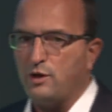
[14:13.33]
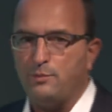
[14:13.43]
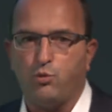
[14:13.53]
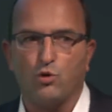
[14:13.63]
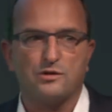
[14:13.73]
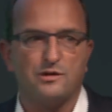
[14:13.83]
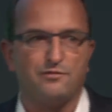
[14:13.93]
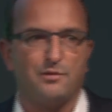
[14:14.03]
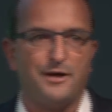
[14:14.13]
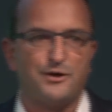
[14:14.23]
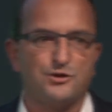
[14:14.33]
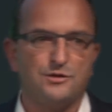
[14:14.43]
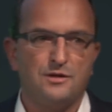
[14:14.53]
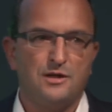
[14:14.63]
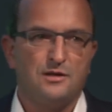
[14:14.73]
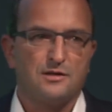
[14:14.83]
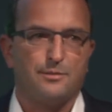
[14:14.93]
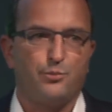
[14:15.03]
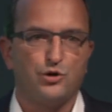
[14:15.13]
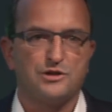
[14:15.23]
important information
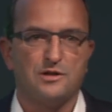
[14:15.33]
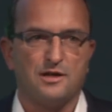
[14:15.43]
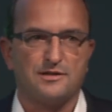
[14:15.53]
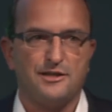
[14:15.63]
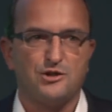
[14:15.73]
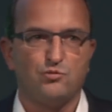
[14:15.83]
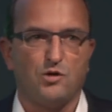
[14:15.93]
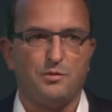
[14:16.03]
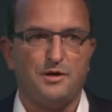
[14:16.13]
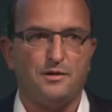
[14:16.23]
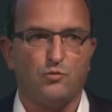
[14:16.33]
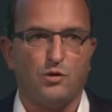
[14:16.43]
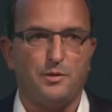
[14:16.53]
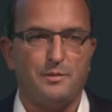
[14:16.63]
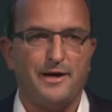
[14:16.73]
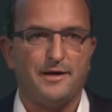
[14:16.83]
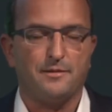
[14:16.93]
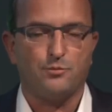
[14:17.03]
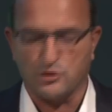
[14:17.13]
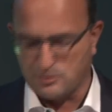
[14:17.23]
that personalization will be make
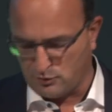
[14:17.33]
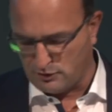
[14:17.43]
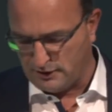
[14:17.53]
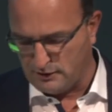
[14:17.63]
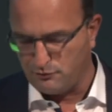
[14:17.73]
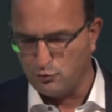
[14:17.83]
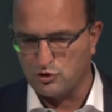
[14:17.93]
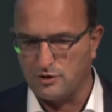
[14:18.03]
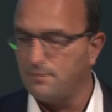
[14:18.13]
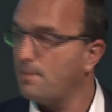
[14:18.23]
it possible in the future.